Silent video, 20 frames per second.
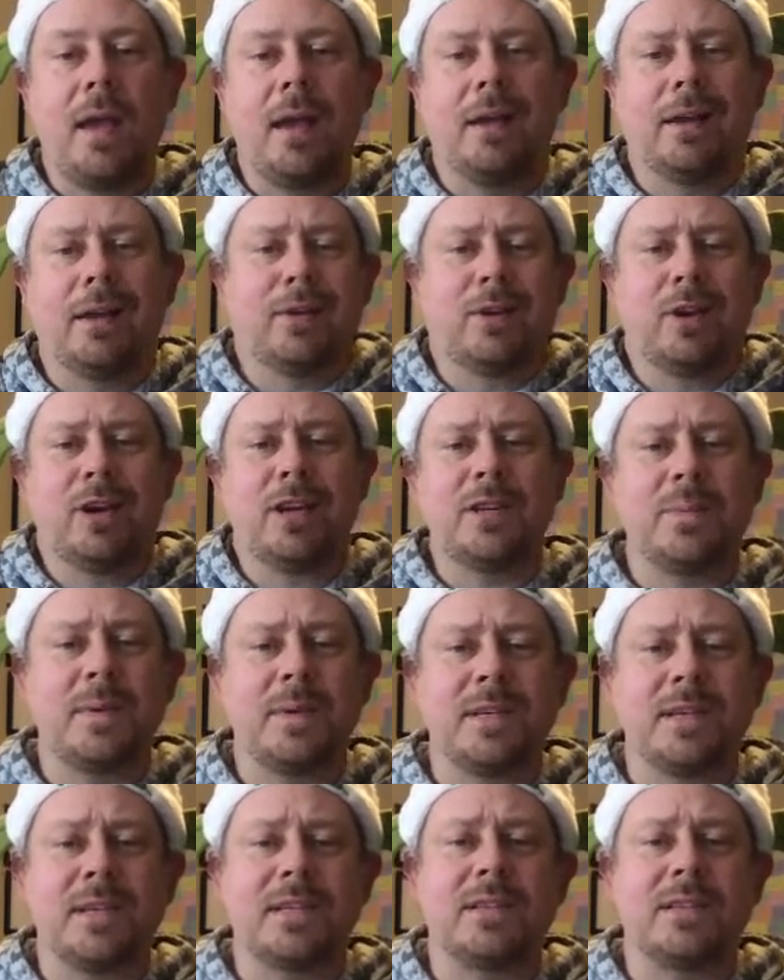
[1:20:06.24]

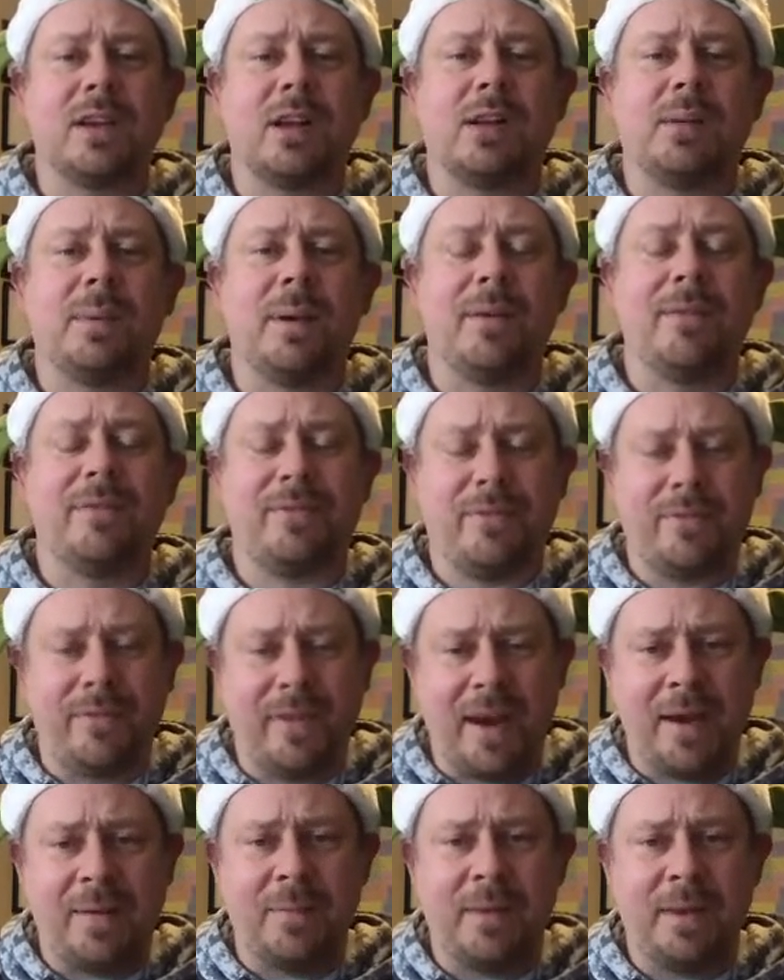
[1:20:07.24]
Christmas is all about
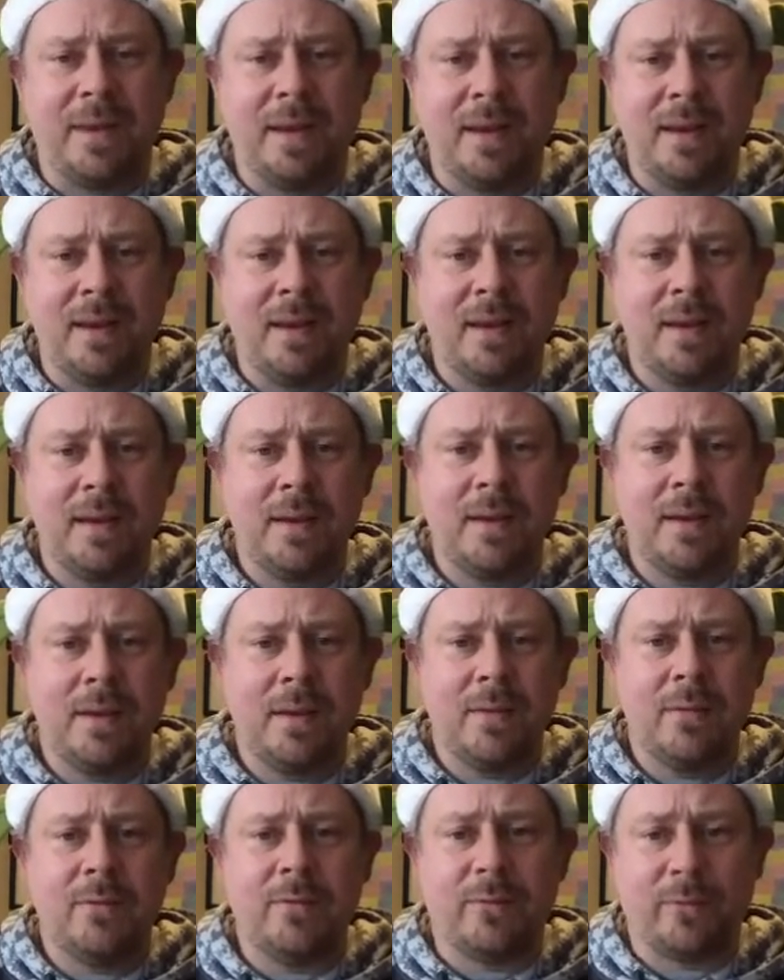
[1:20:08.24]
family,
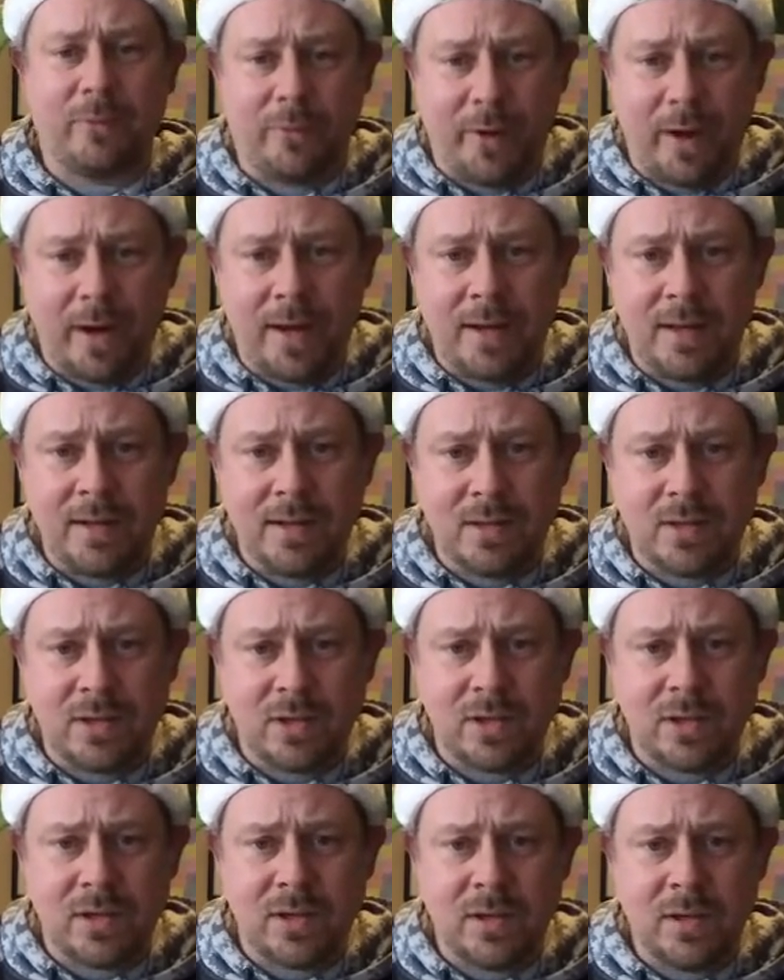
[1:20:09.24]

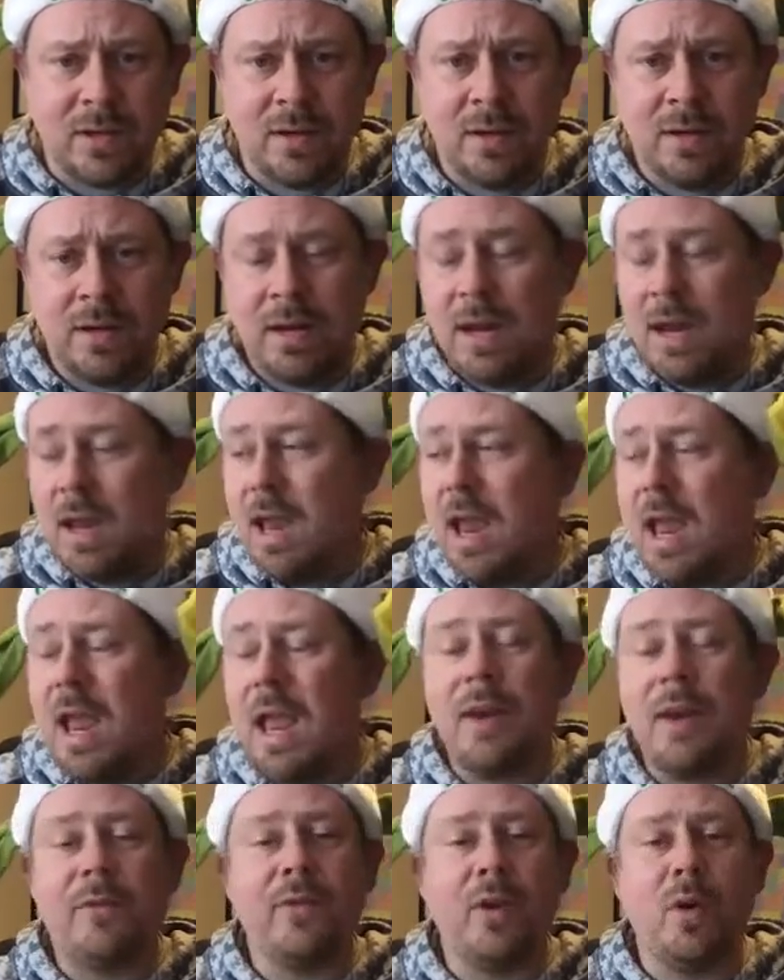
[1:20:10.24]
friends,
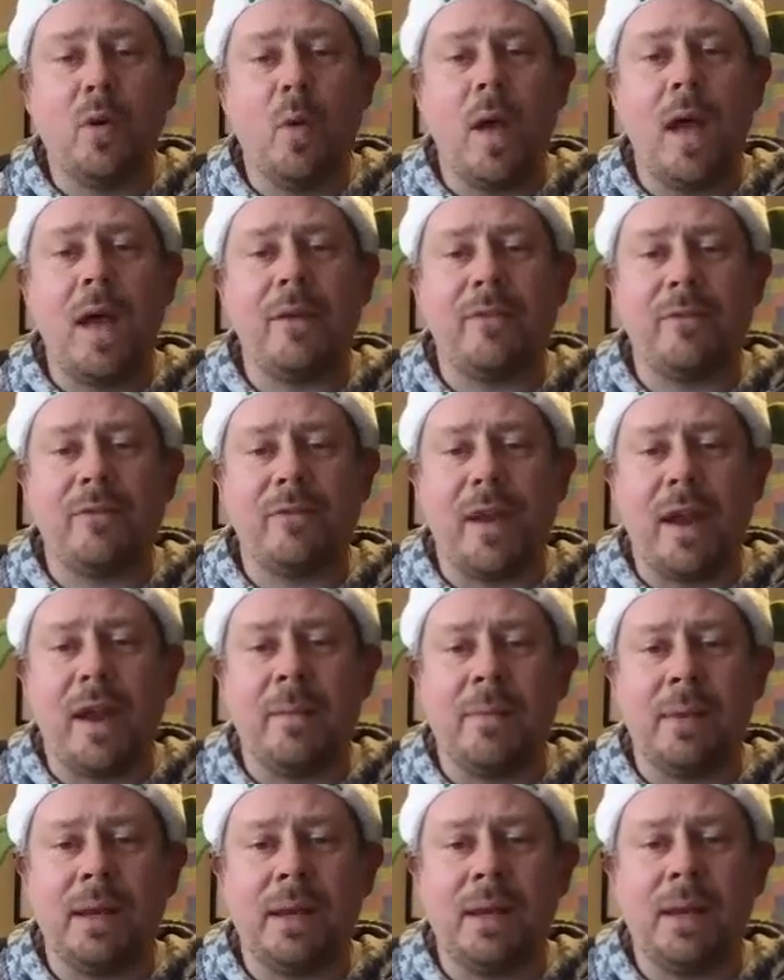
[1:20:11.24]
and if you don't have
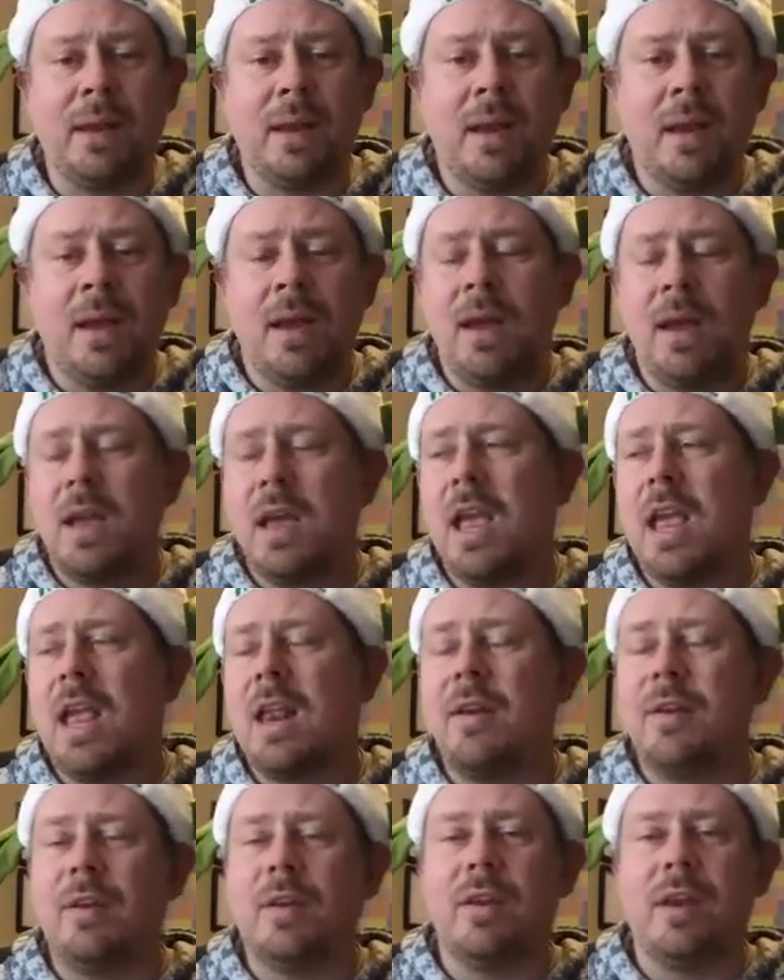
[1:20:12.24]
family
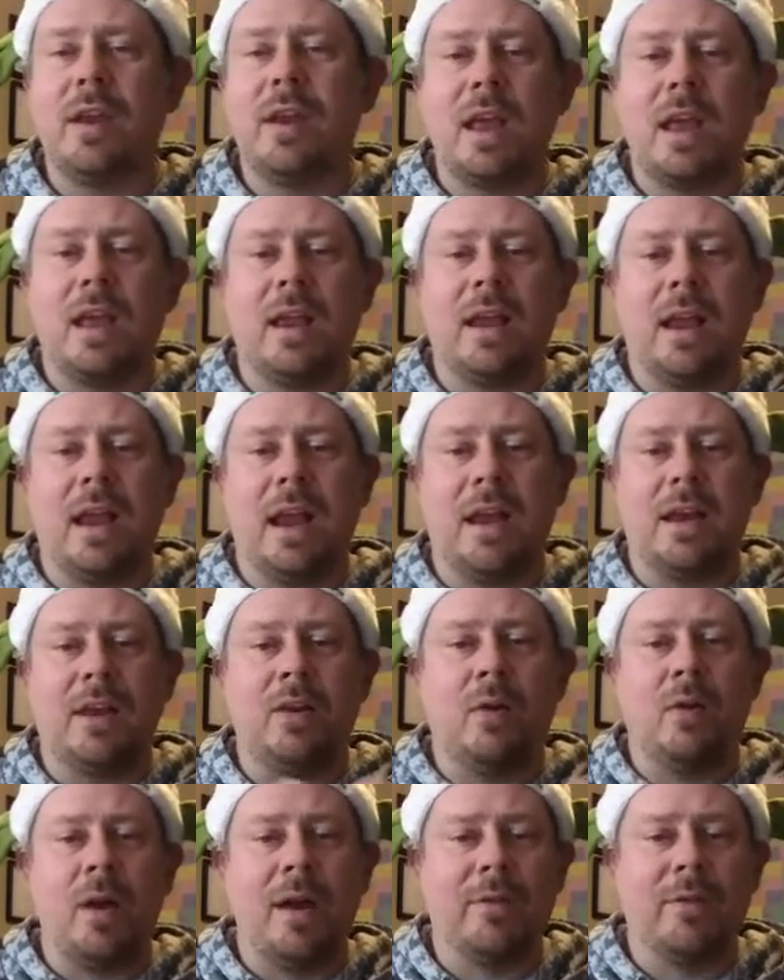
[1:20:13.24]
and you
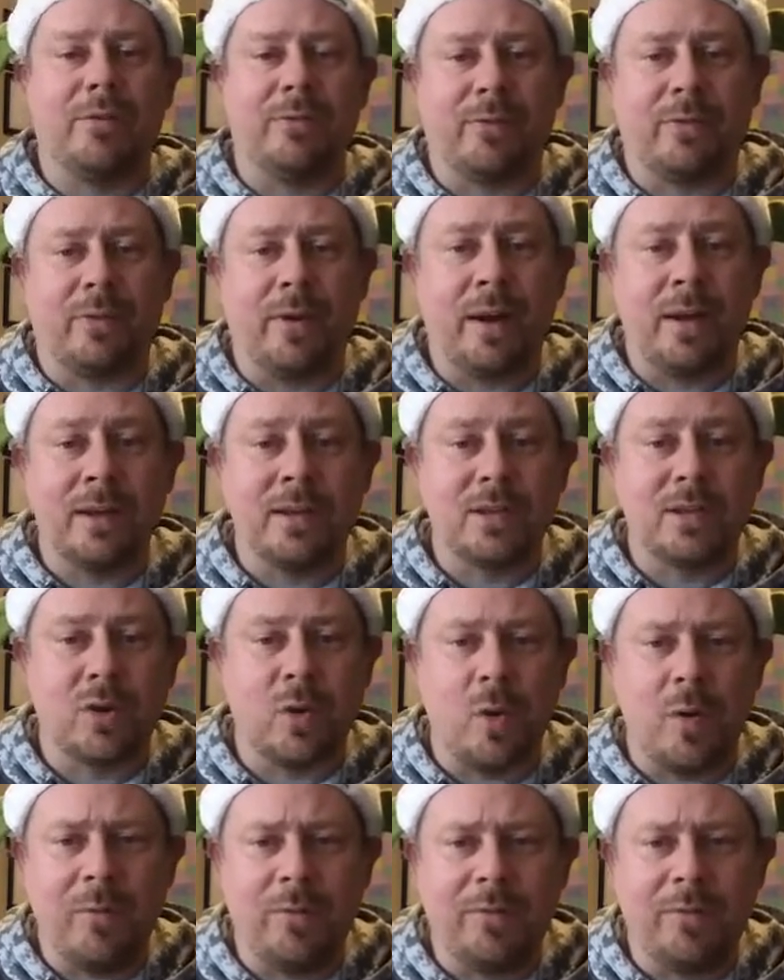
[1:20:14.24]
don't have friends,
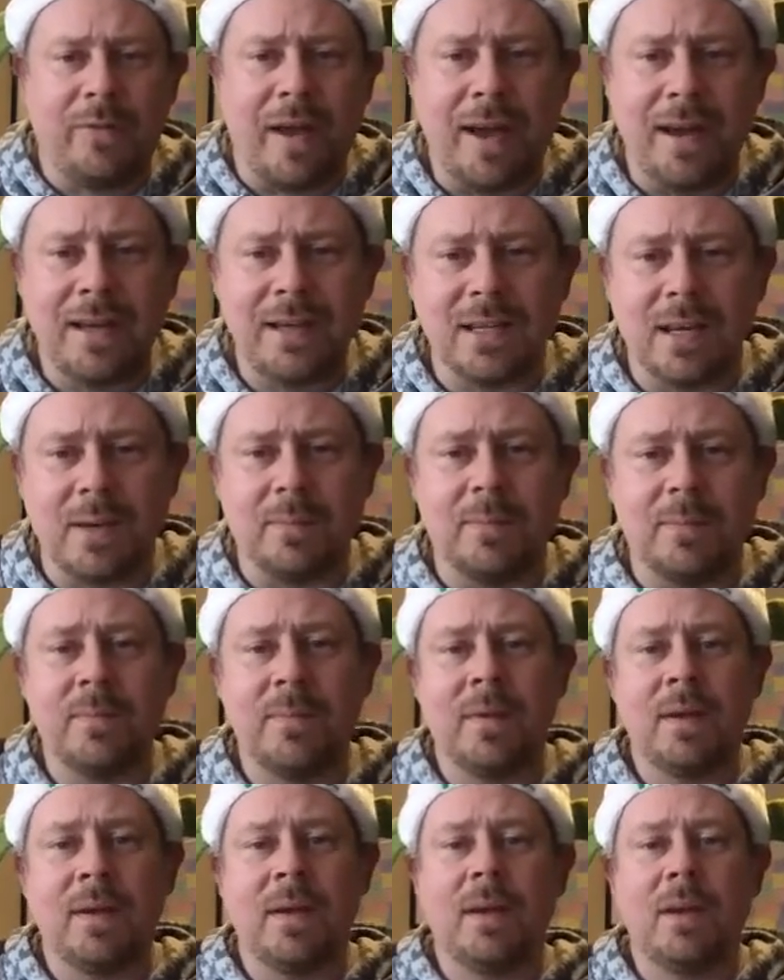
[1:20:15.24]
go find some.
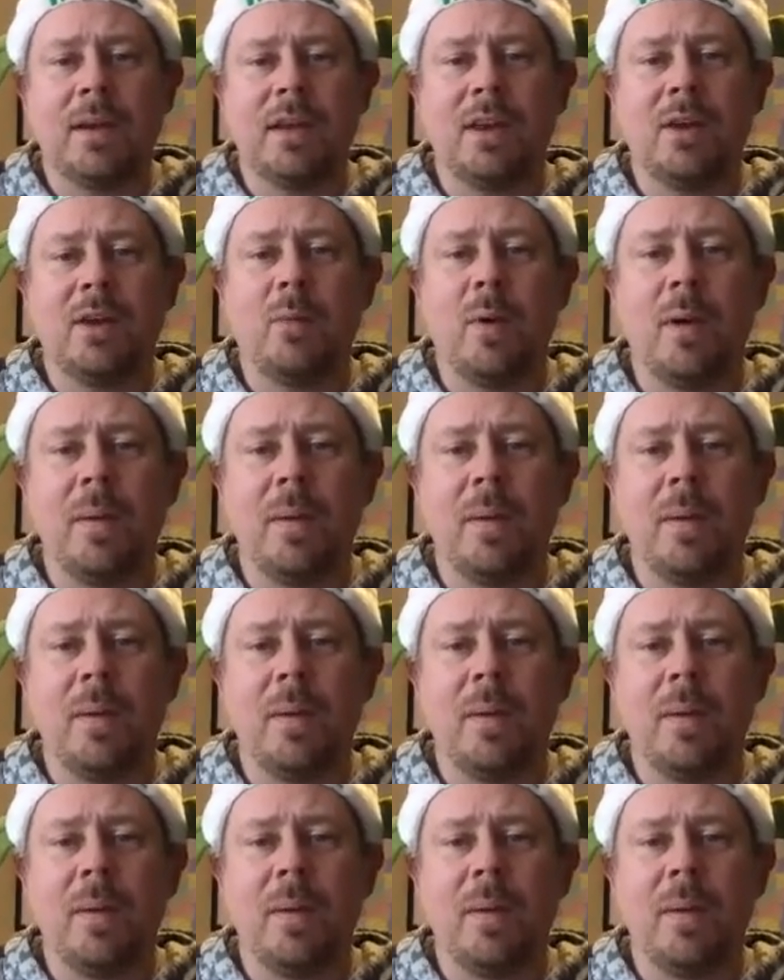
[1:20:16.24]
You know what?